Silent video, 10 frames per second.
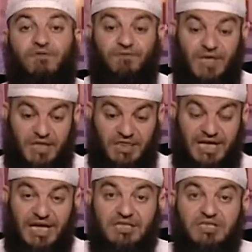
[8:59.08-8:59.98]
of
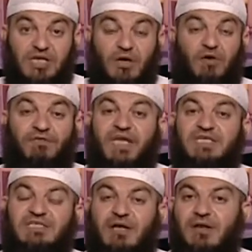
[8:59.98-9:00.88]
the country
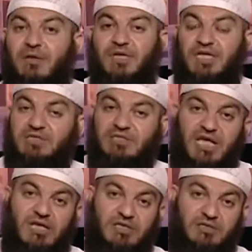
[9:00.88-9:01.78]
of the Islamic
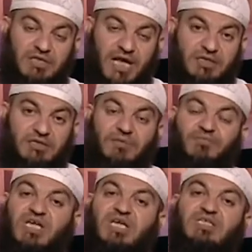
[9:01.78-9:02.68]
state,